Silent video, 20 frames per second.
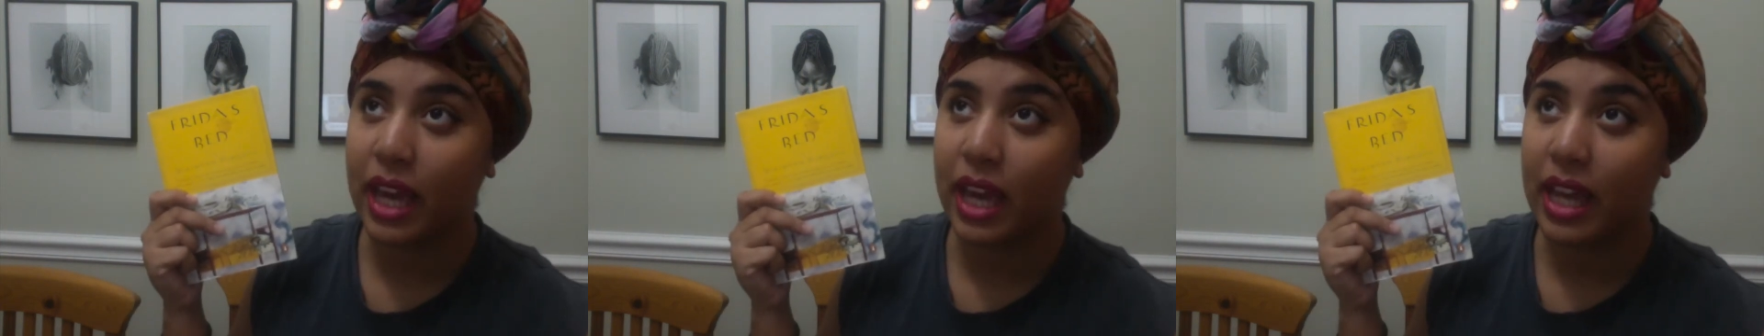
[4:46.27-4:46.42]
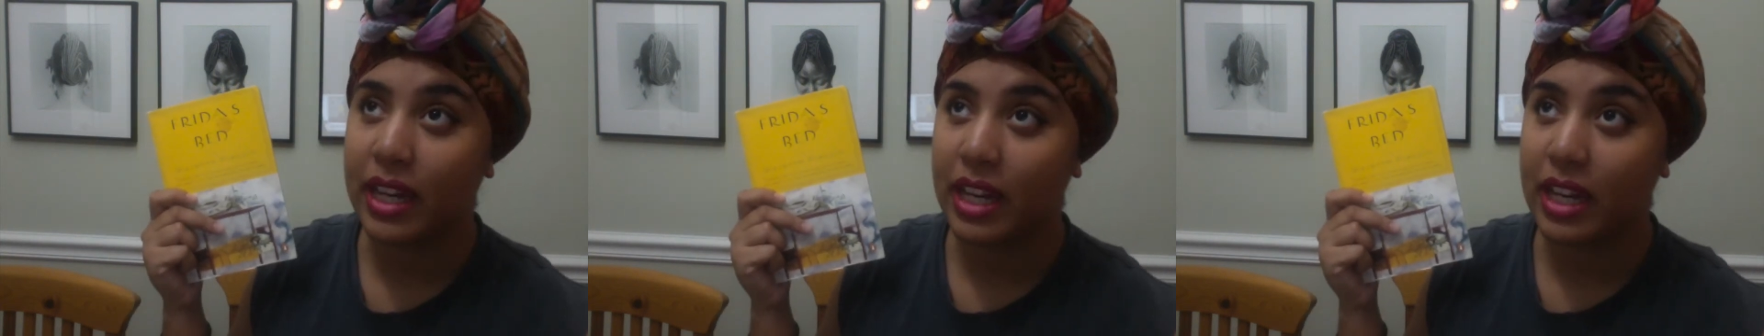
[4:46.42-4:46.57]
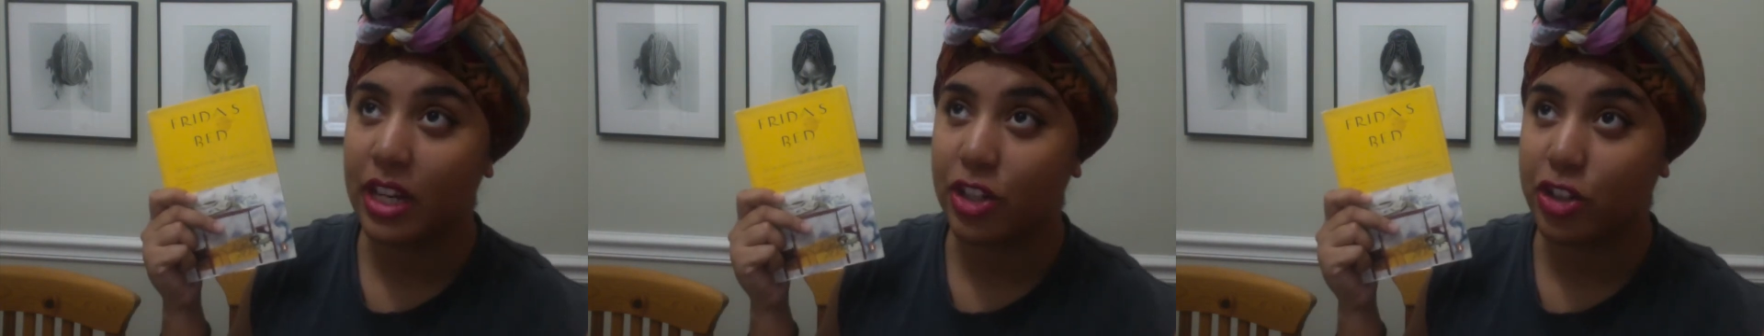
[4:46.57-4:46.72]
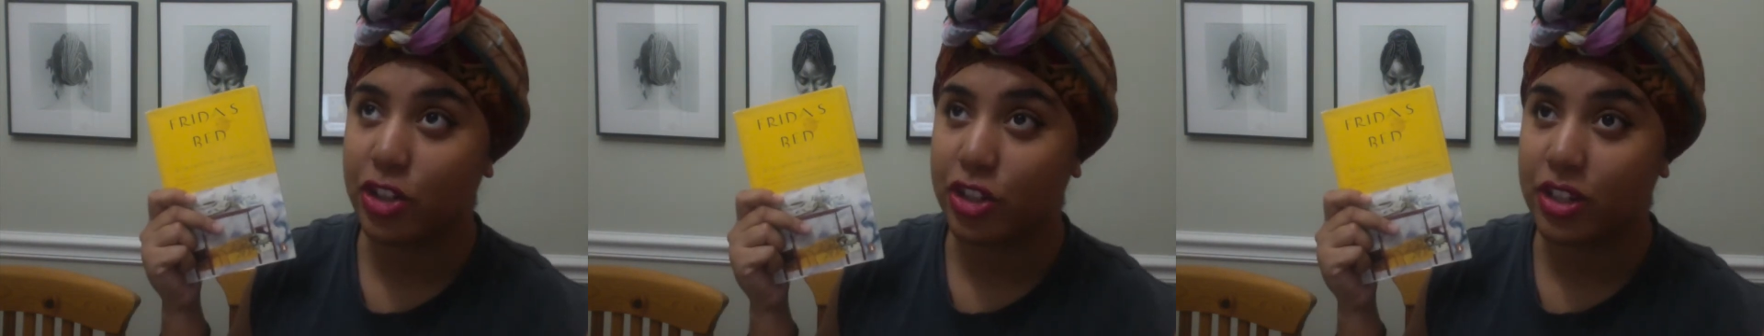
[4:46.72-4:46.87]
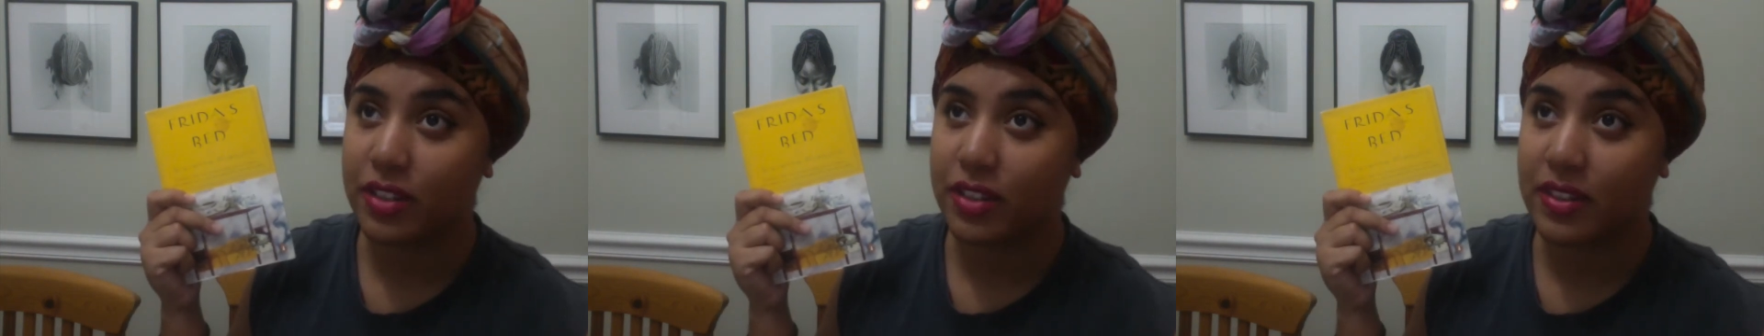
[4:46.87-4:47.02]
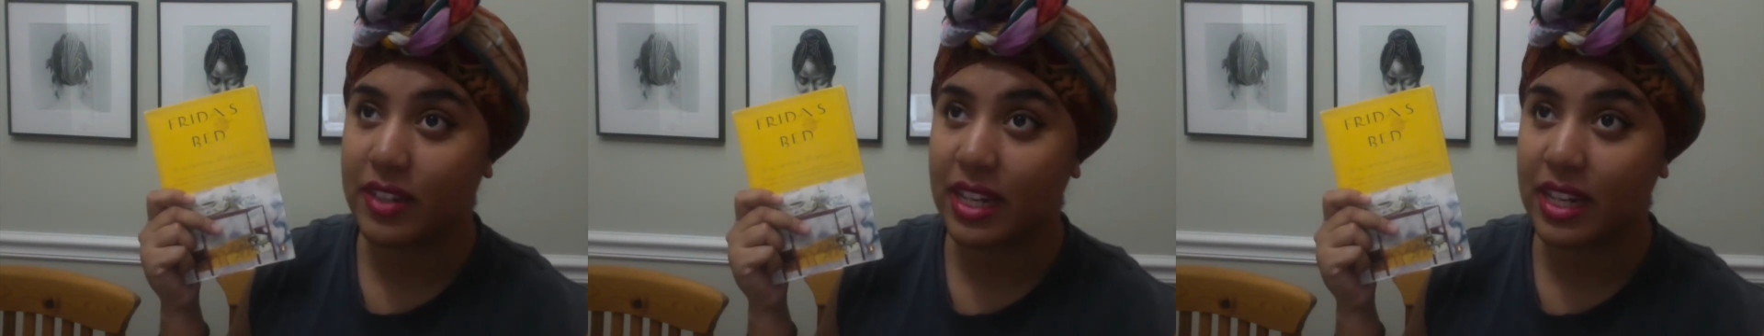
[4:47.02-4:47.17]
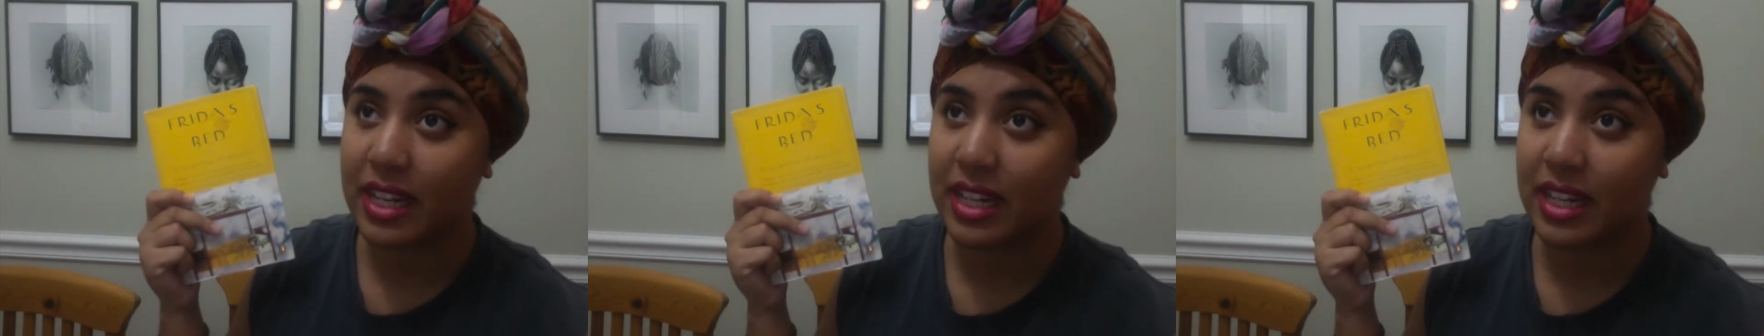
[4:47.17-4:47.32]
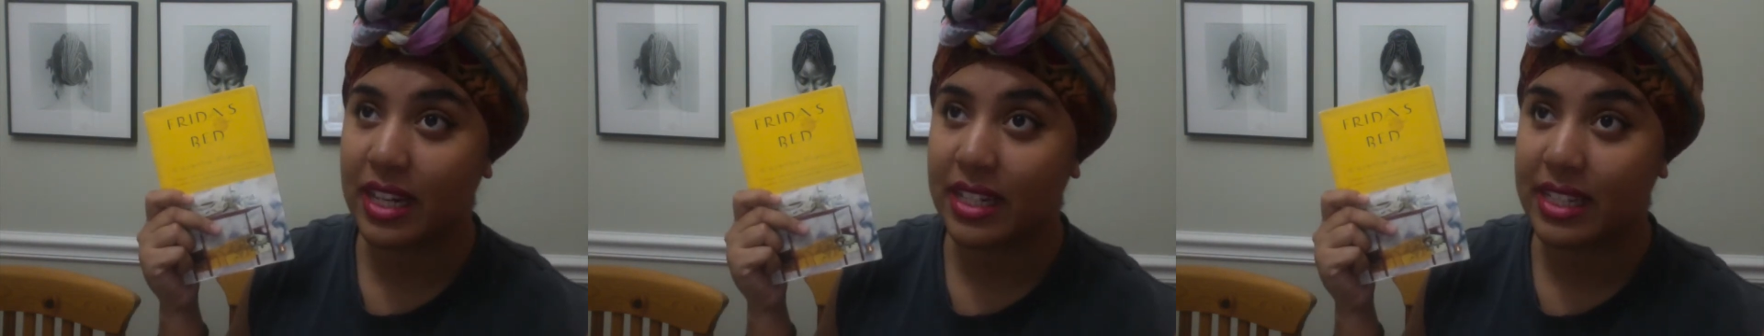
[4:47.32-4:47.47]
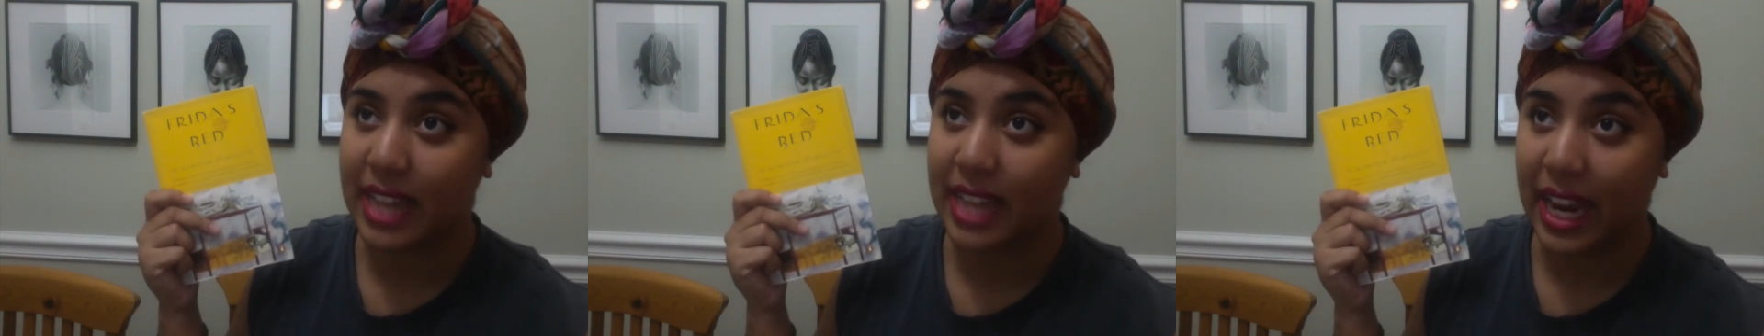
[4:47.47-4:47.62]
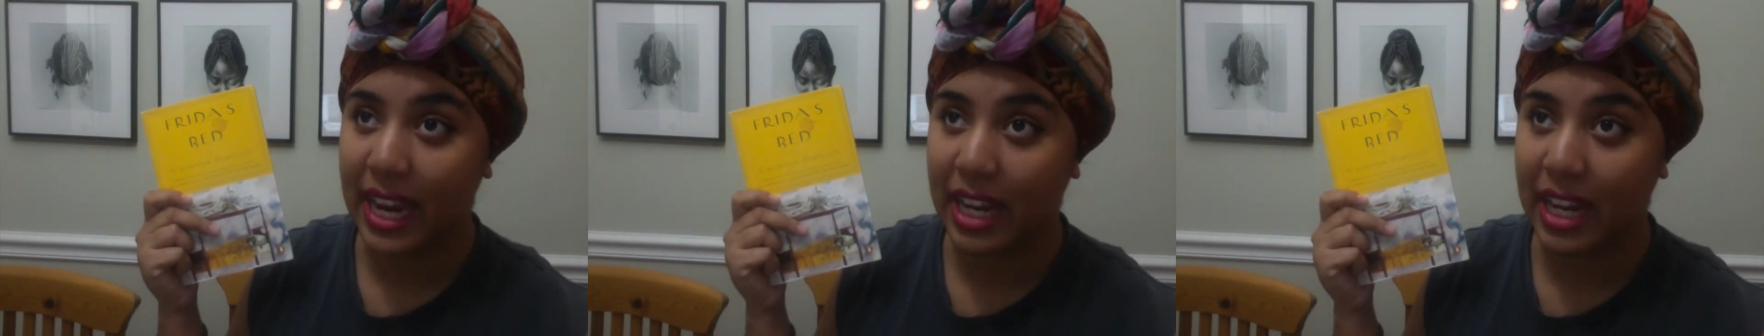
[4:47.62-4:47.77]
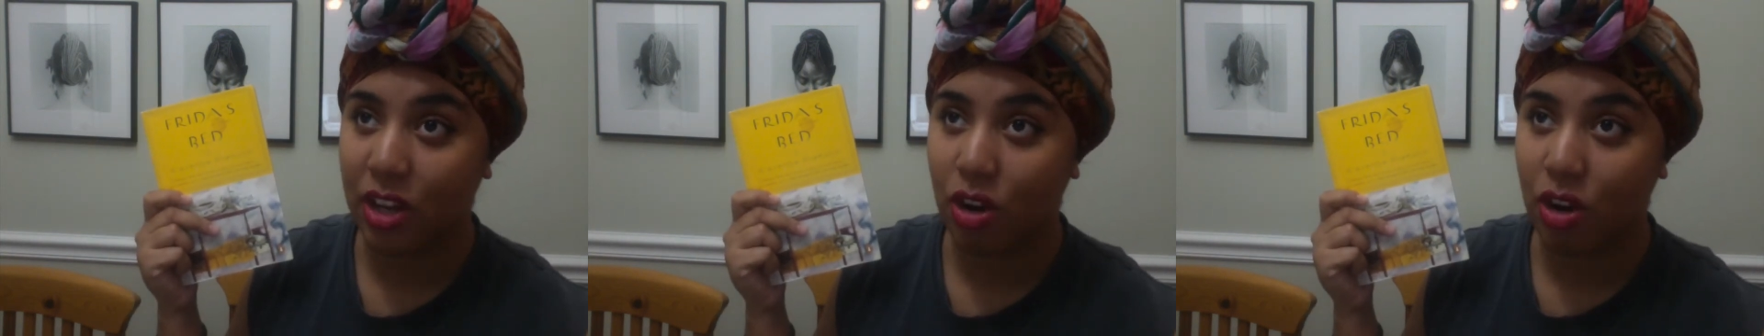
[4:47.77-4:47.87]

an interesting take